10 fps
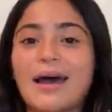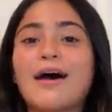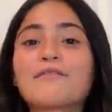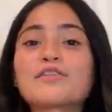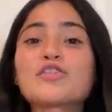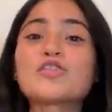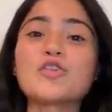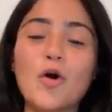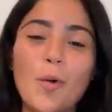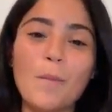I have
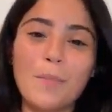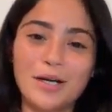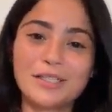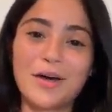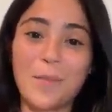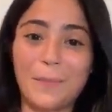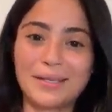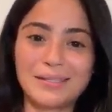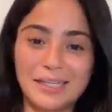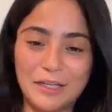so much up my
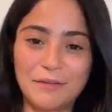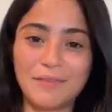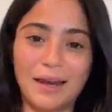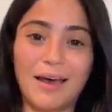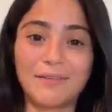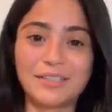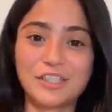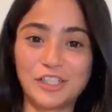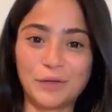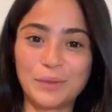sleeve that I have to
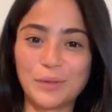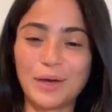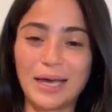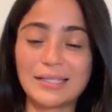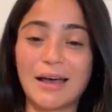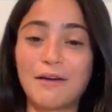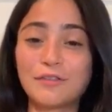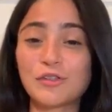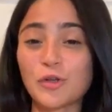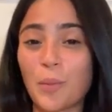share with you guys. I have
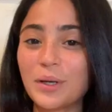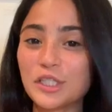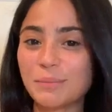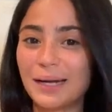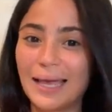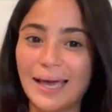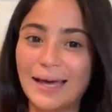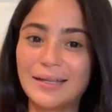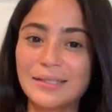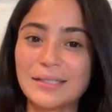so much
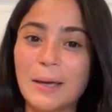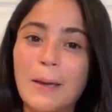planned.